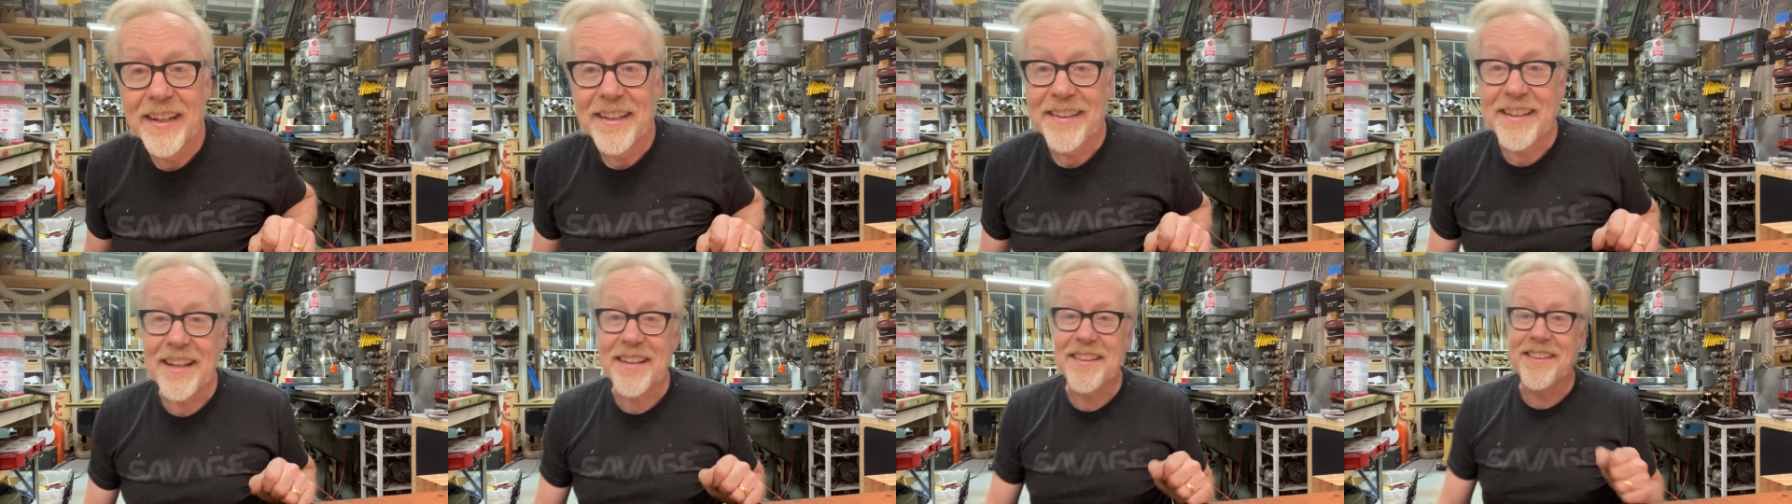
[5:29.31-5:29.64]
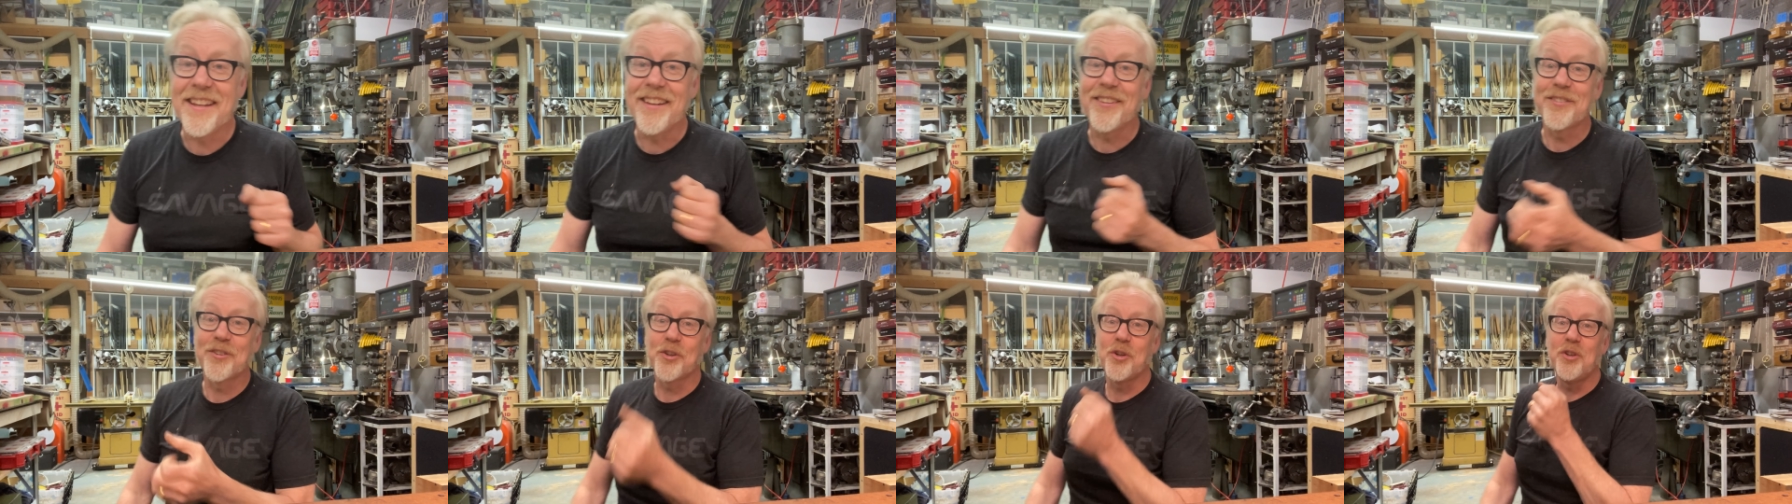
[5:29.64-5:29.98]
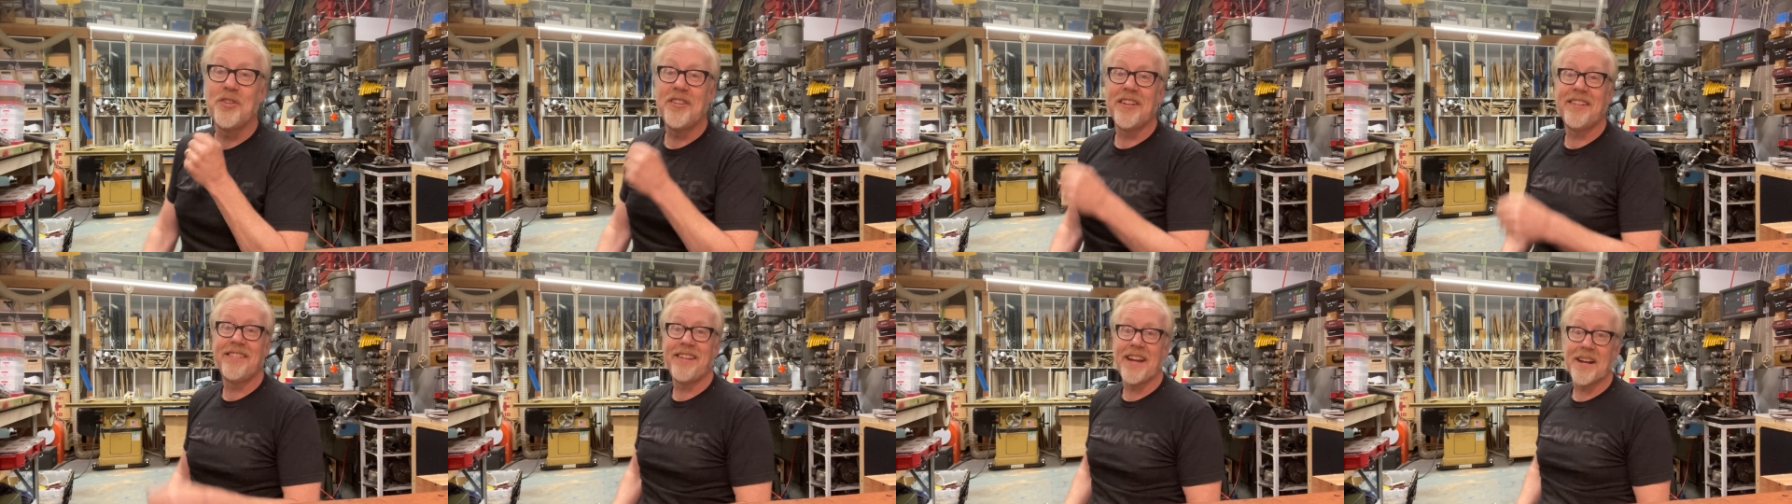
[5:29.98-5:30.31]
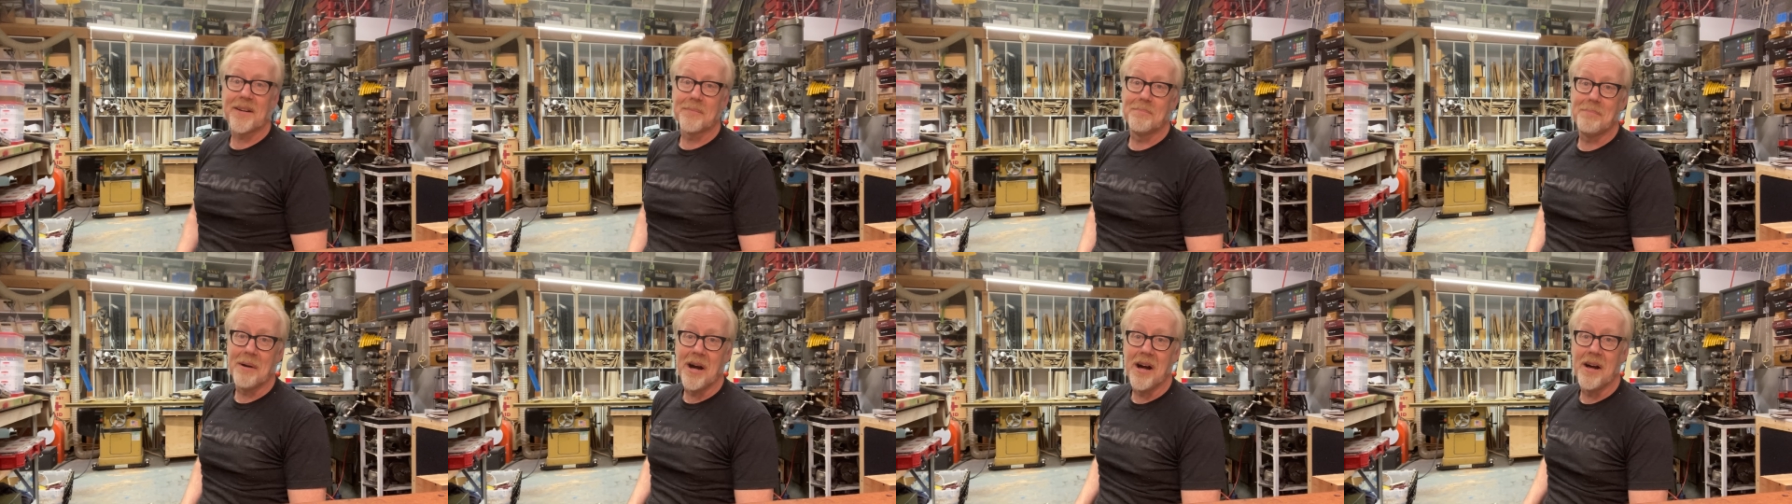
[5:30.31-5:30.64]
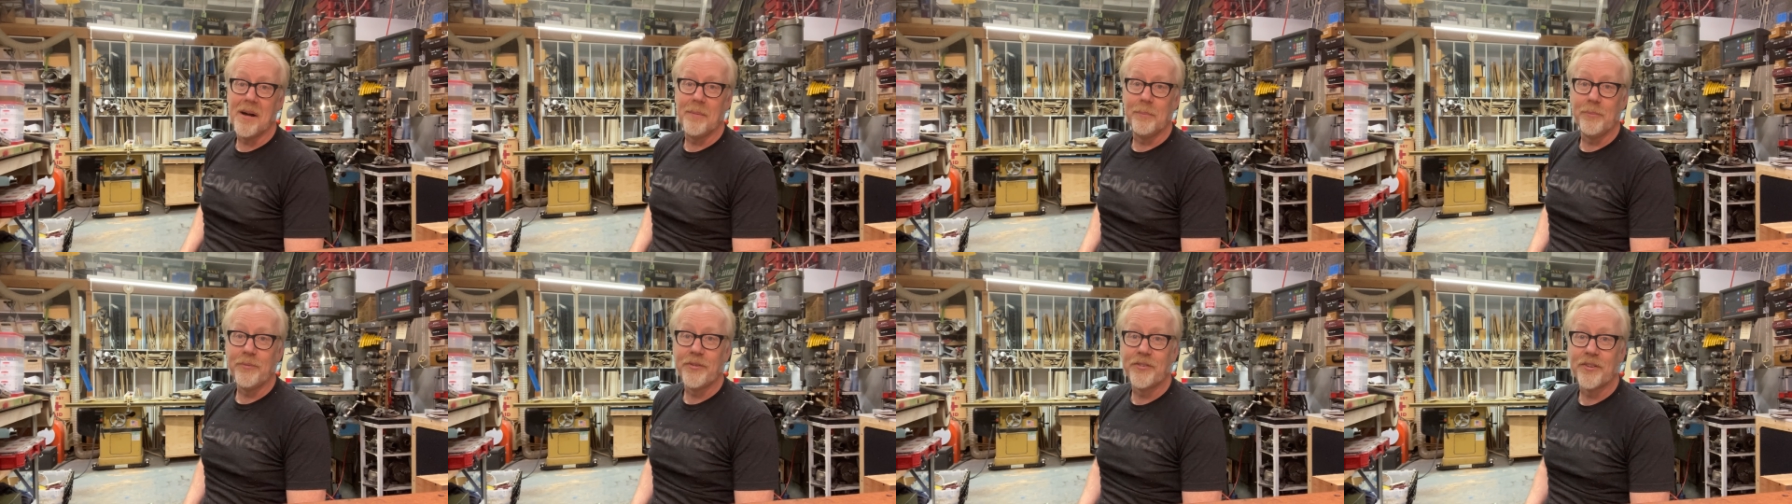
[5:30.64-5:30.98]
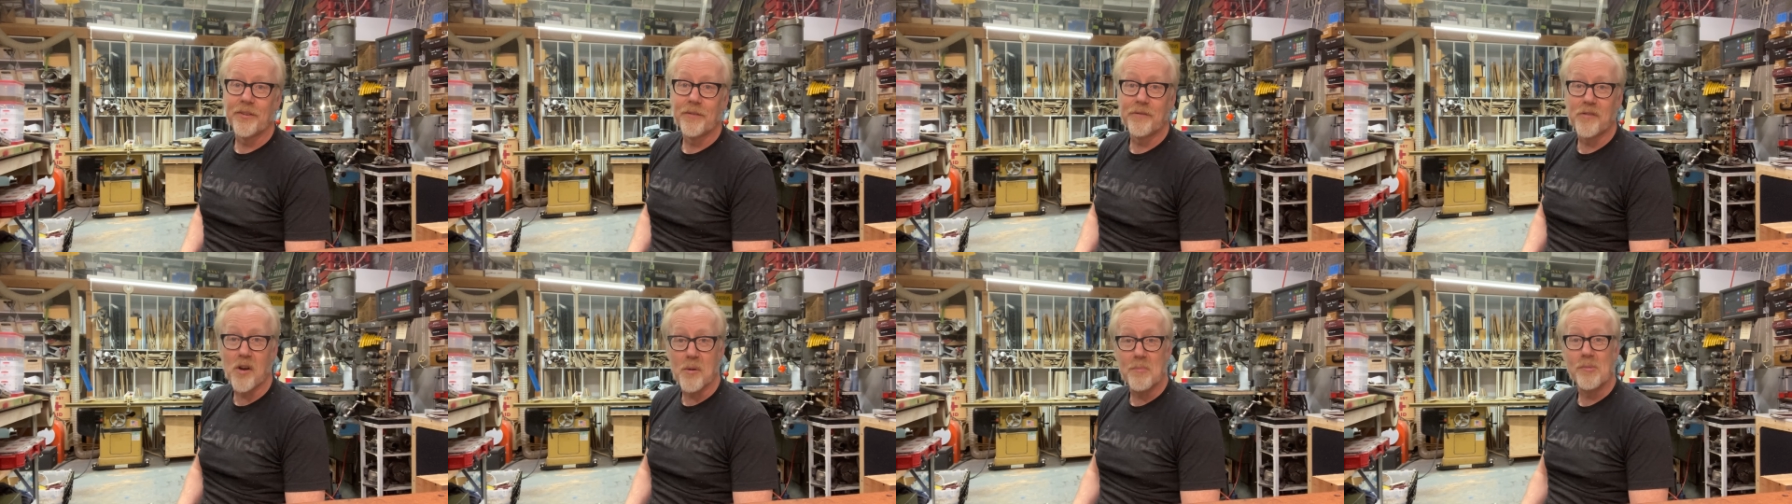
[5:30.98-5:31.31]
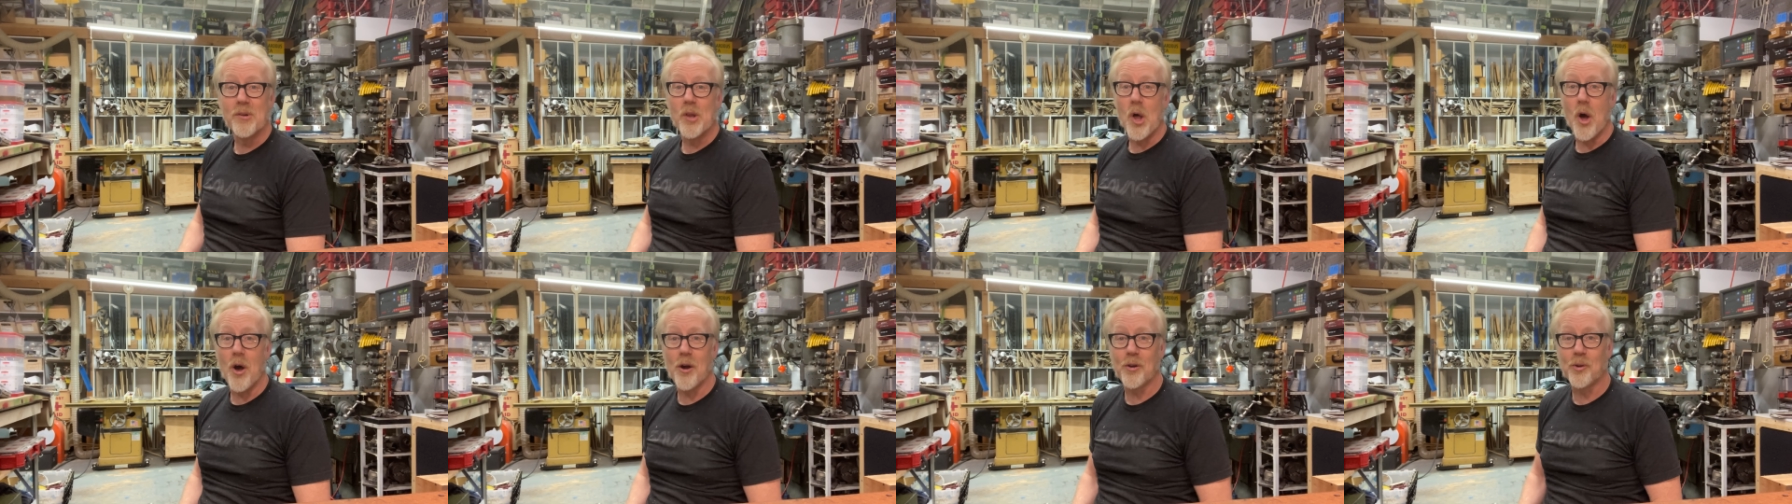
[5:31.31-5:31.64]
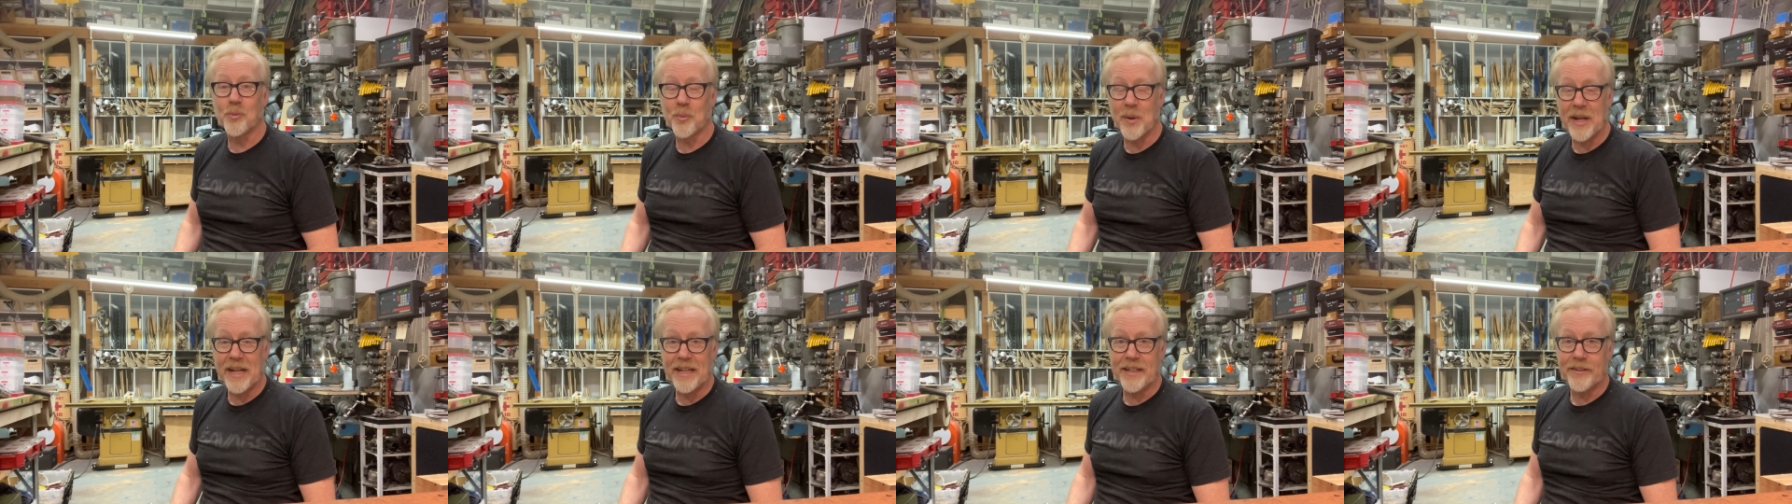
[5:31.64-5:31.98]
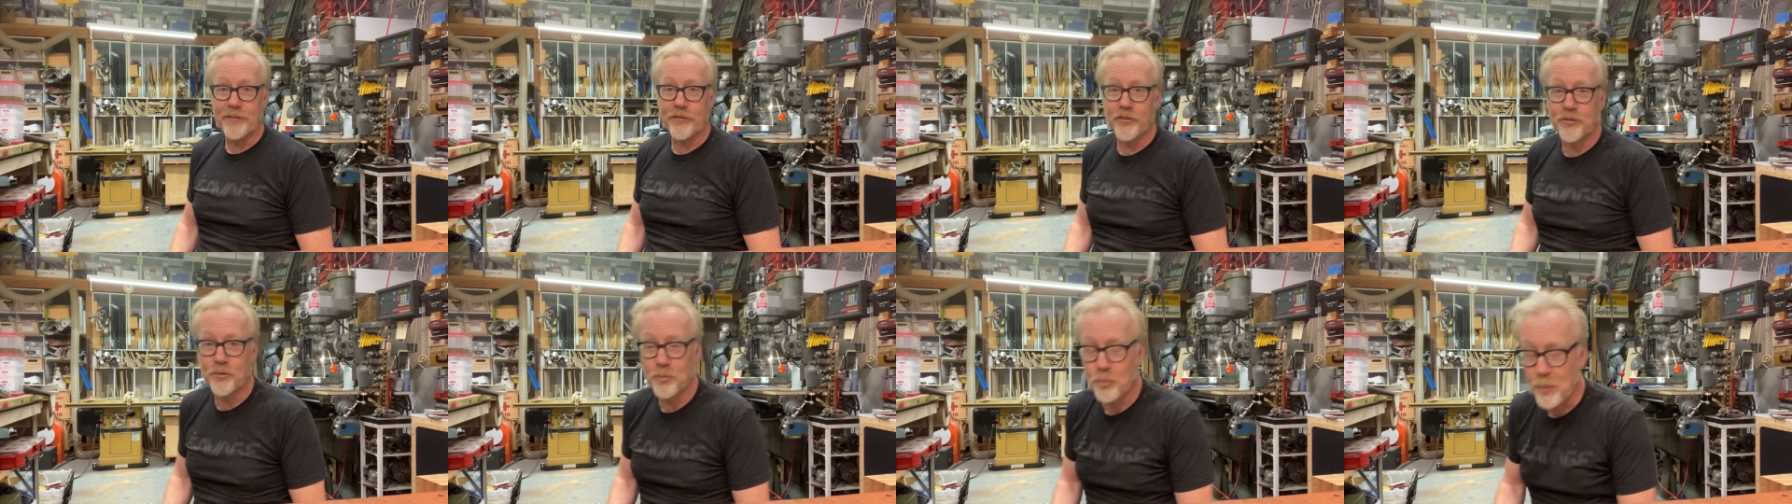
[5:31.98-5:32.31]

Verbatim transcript: that this could detect bombs from long range.